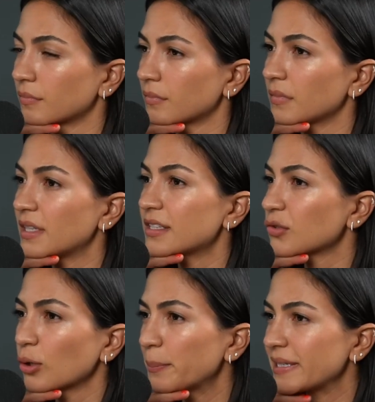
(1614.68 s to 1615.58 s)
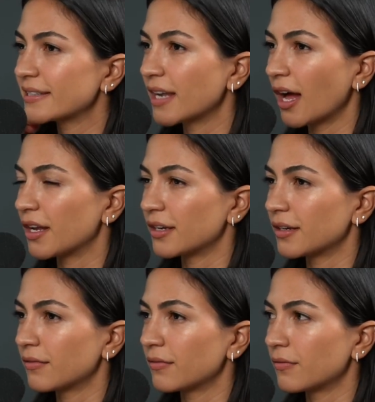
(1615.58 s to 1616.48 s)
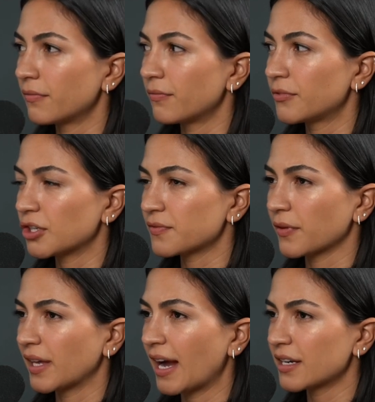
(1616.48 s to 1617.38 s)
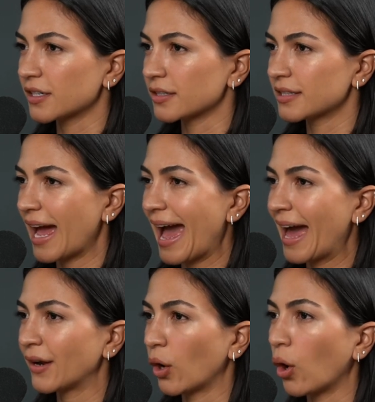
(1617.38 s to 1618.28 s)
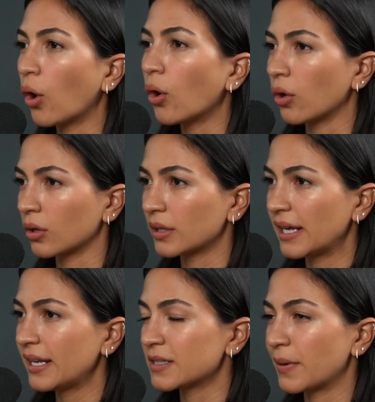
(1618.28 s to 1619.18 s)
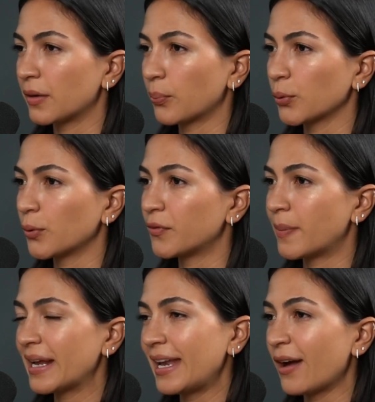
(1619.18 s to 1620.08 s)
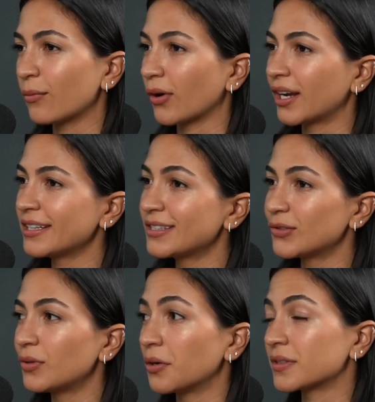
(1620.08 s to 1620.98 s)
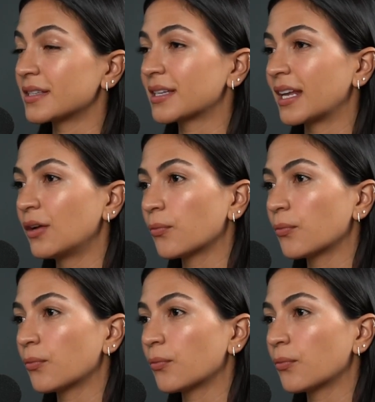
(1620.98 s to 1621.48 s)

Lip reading: The script is not just for the actors at all. It has been approved by network and studios. It's getting